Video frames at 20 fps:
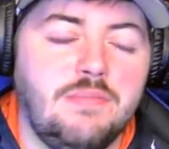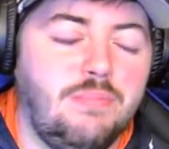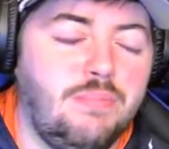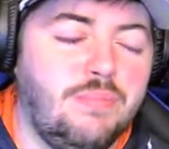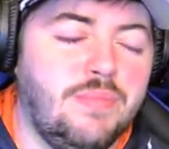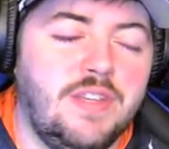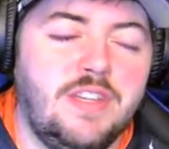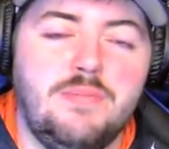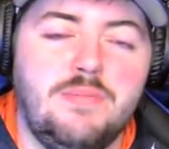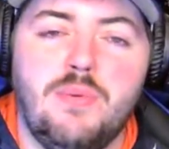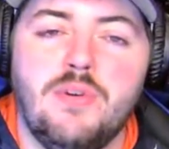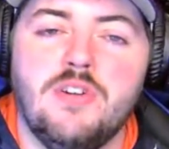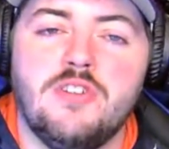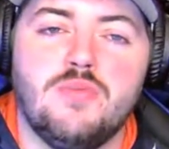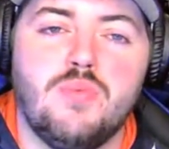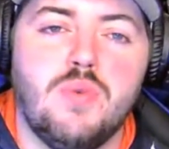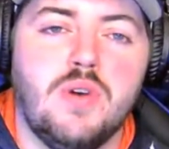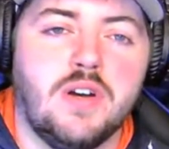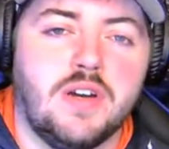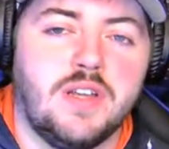these
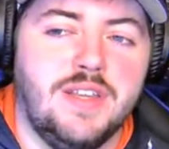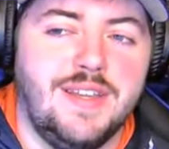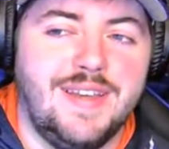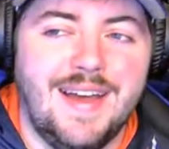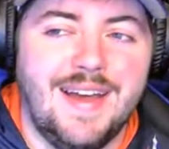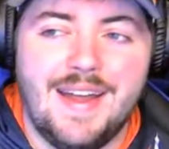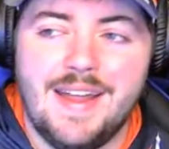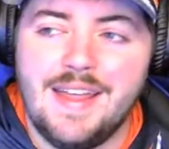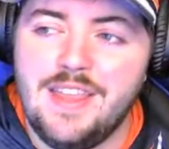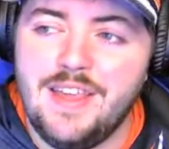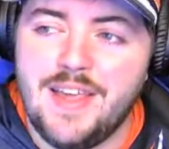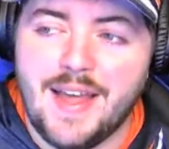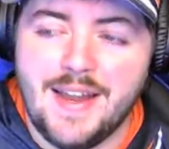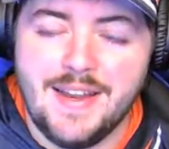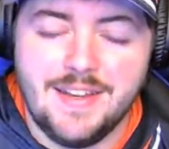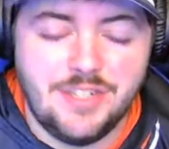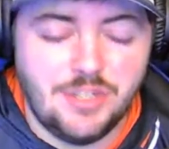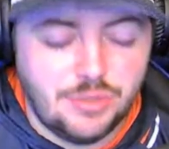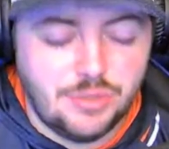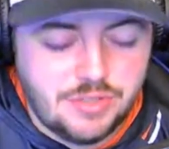sports work. You got
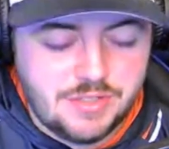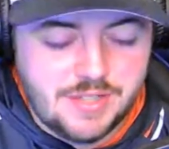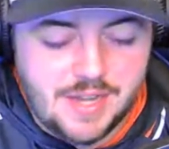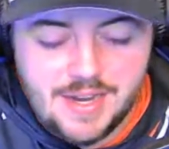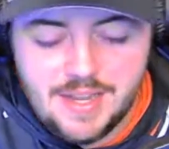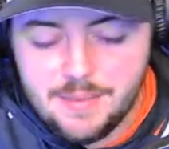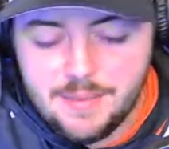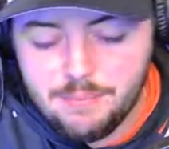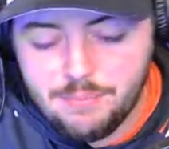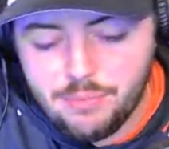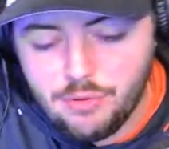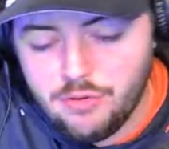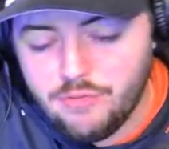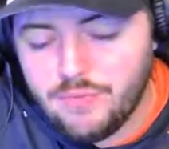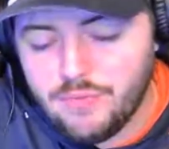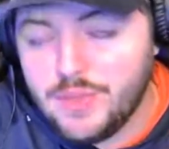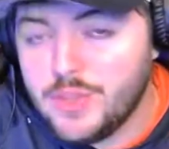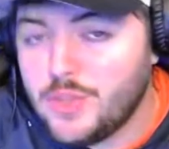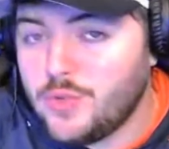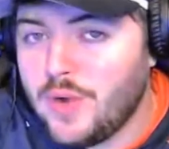to show steady
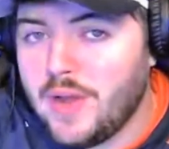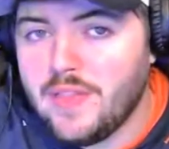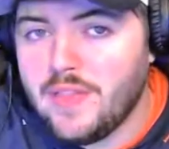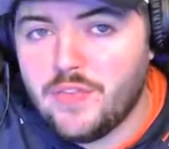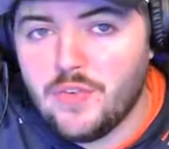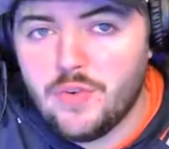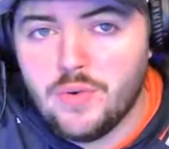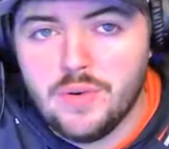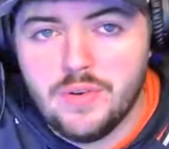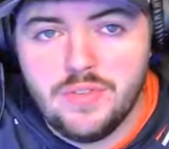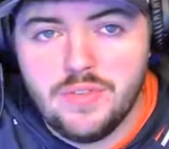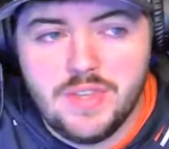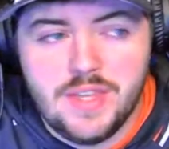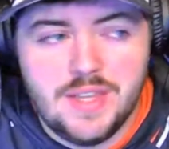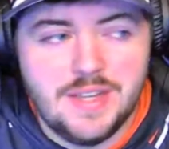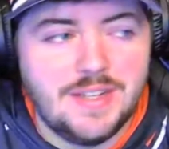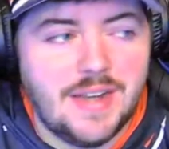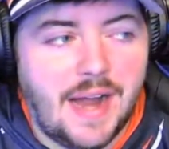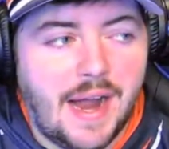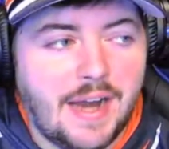improvement throughout the
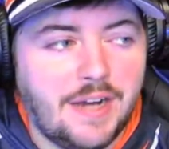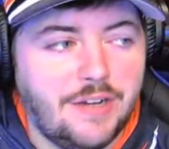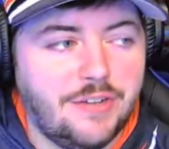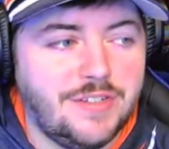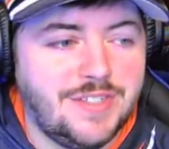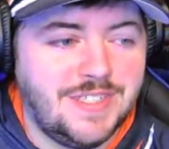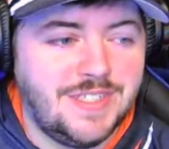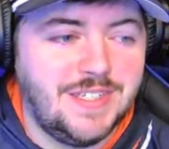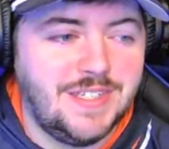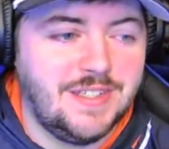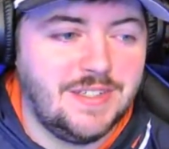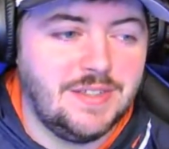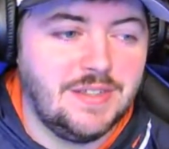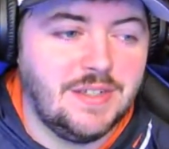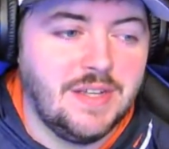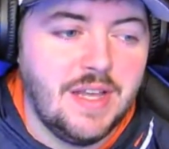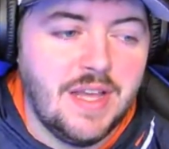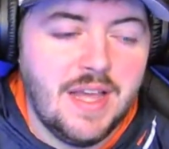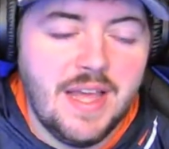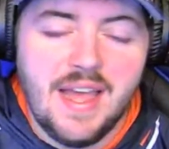entire season
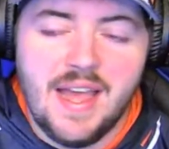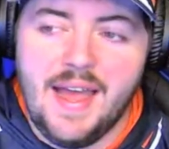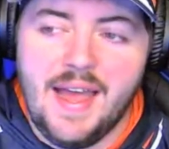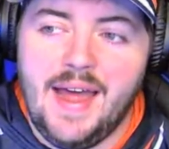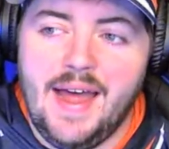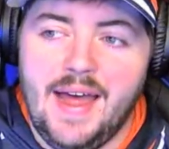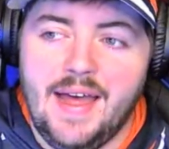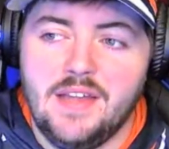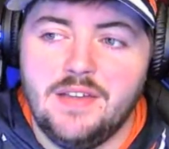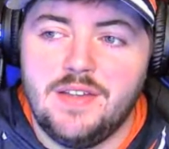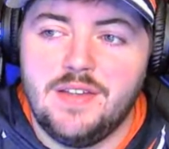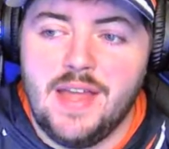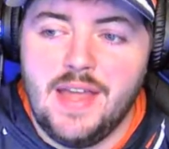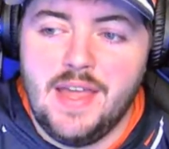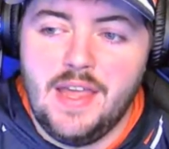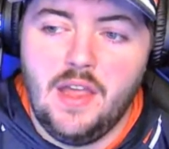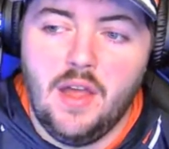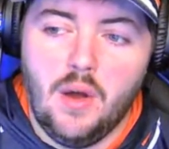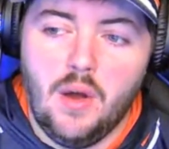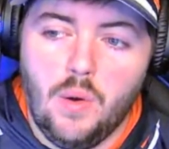as
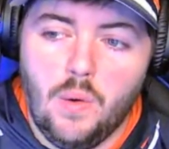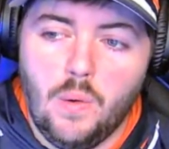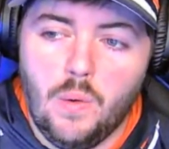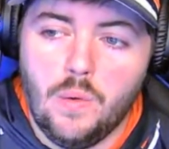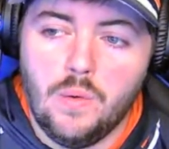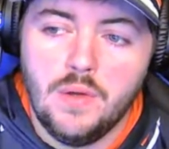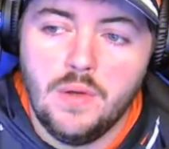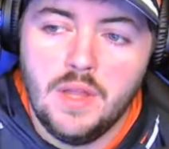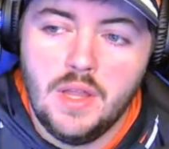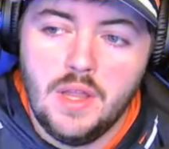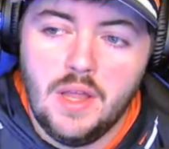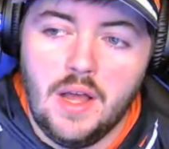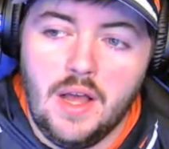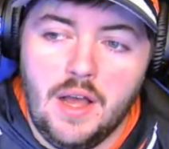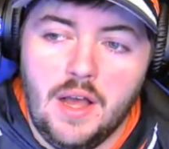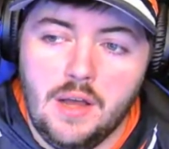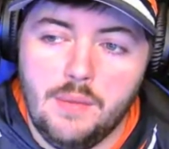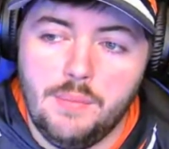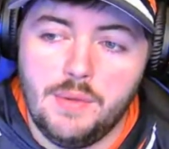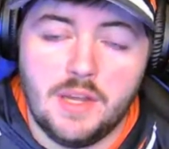a whole.
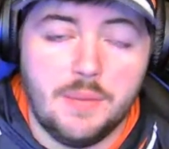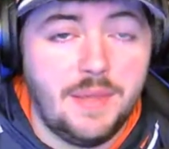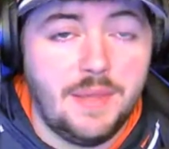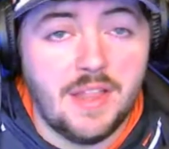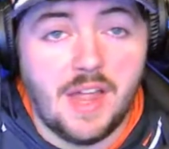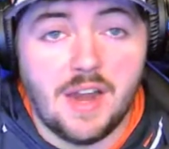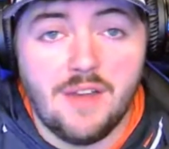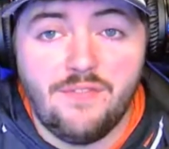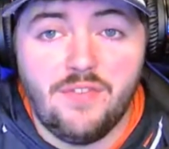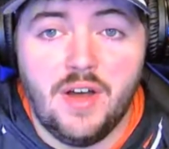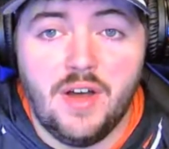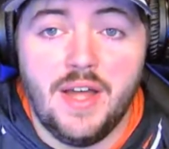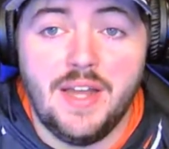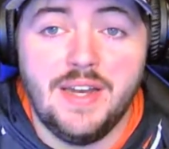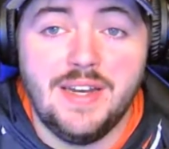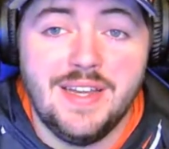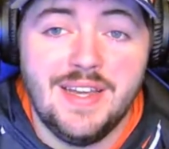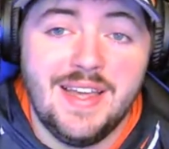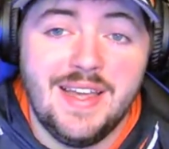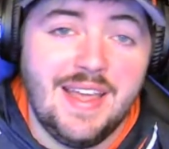But it'll be a lot of
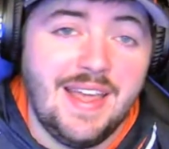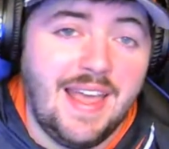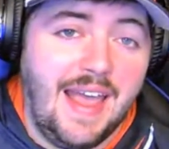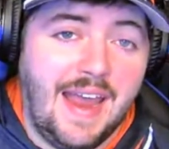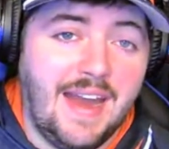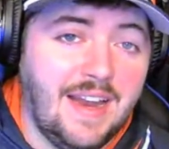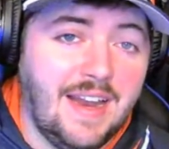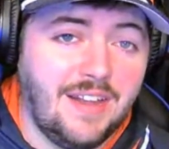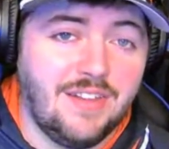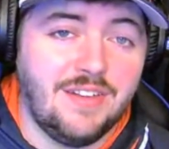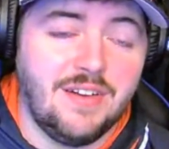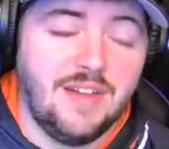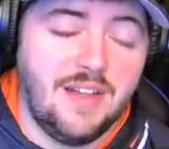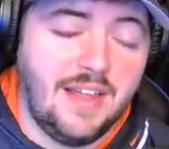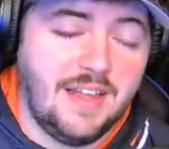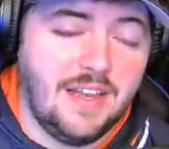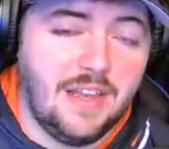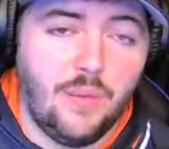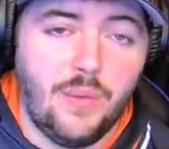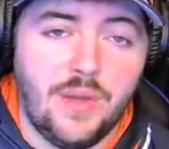fun. 8
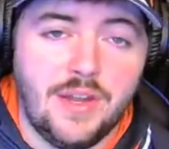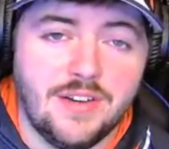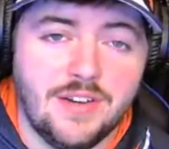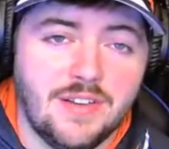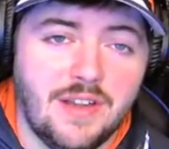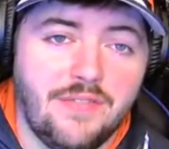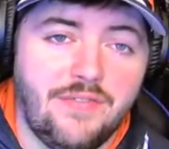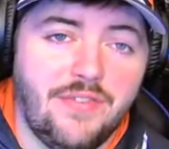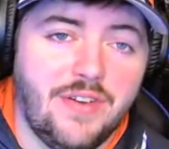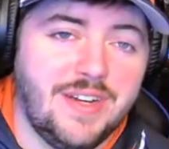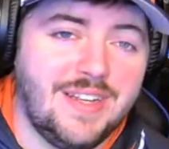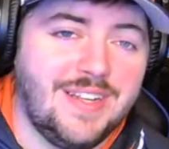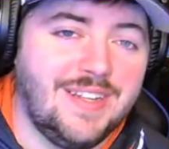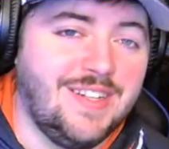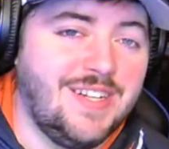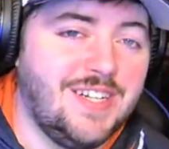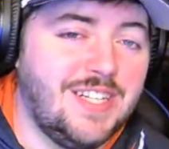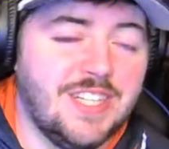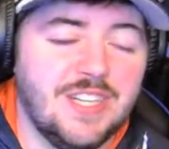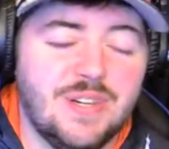day weekend's a lot of fun because